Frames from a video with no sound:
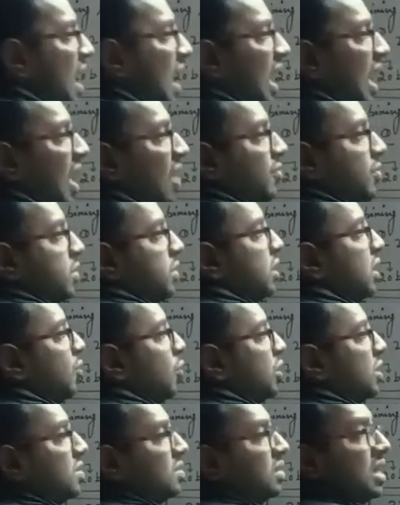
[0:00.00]
after 3, what
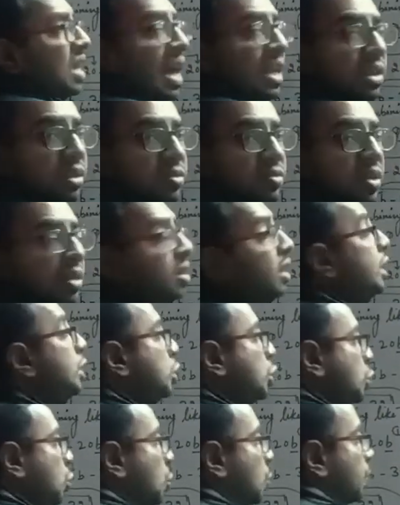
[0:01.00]
is the highest
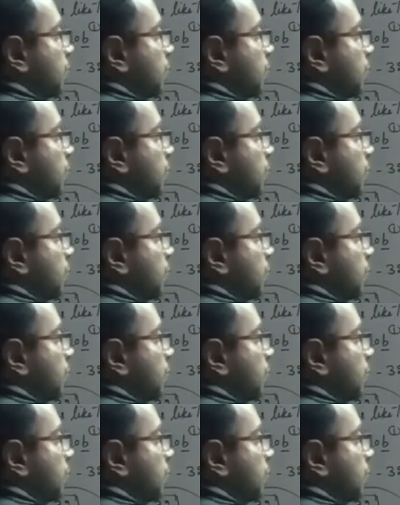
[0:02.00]
degree? 2.